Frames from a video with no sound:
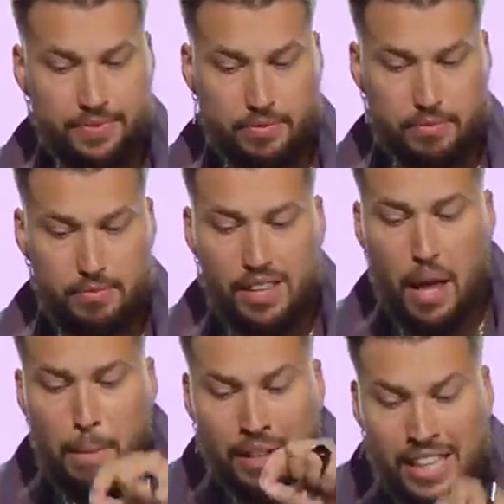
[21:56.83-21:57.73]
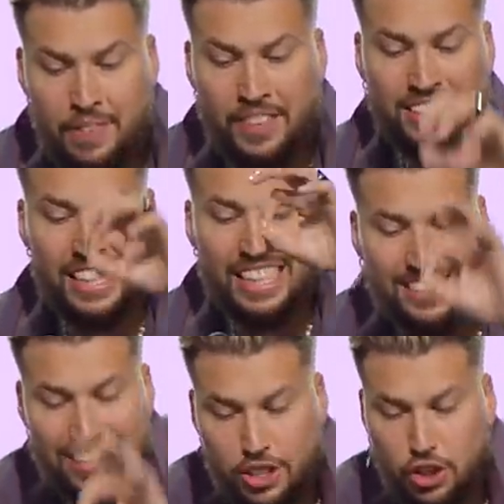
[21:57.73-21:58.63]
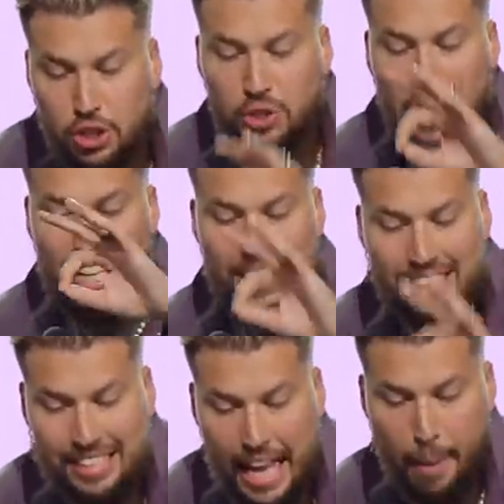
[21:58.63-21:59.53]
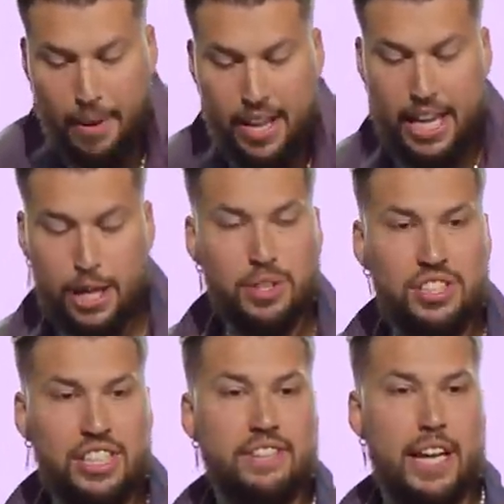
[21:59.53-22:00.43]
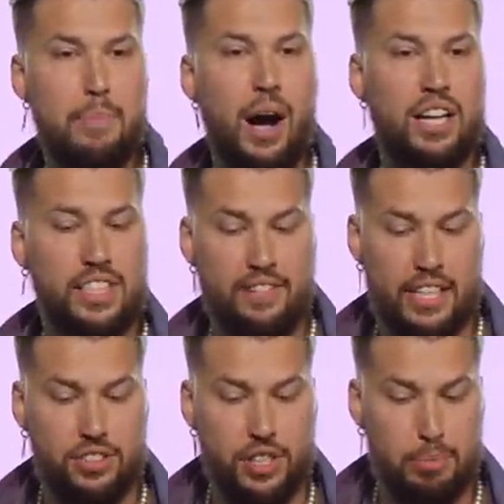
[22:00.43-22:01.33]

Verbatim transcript: Belief, belief is an essential step in receiving a positive answer to